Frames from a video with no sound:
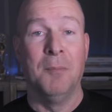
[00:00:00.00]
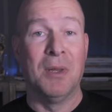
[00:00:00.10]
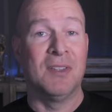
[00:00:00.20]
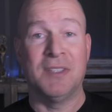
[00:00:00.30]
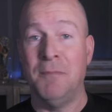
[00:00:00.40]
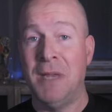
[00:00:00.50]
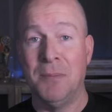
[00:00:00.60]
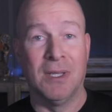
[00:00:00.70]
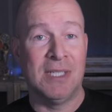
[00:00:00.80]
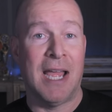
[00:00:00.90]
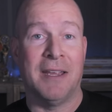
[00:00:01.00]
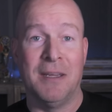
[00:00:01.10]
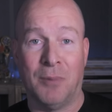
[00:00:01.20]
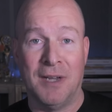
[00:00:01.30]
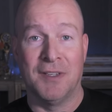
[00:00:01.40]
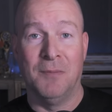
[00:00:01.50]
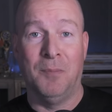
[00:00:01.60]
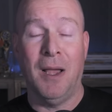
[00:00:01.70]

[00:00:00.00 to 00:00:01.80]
But the same people attacking President